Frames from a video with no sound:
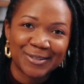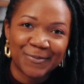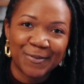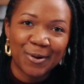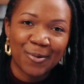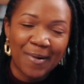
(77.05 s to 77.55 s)
So
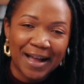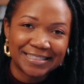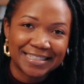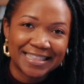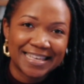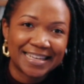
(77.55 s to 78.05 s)
if you're
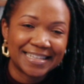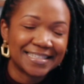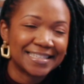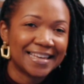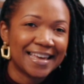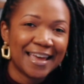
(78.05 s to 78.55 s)
watching
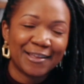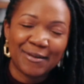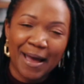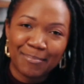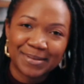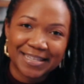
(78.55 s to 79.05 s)
this,
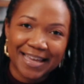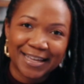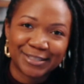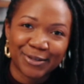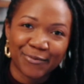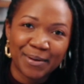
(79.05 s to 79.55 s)
you happen to
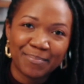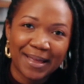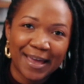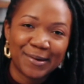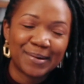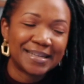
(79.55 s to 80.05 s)
catch the
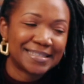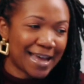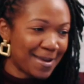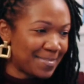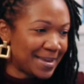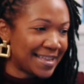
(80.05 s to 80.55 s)
replay, you can
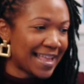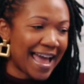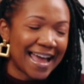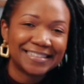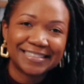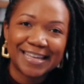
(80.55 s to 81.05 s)
type in
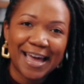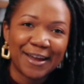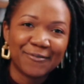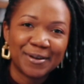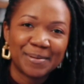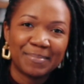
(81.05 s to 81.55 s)

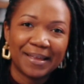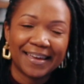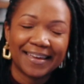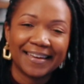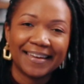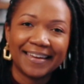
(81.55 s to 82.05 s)

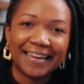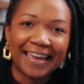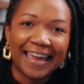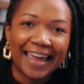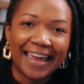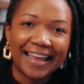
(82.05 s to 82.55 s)
#replay
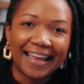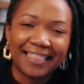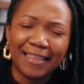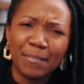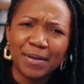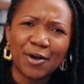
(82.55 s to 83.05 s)

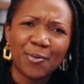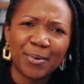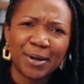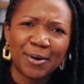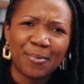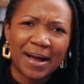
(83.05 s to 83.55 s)
and let me know
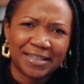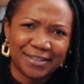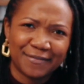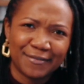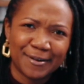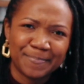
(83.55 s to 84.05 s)
where you're
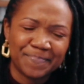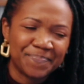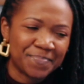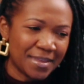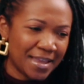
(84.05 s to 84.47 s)
watching from.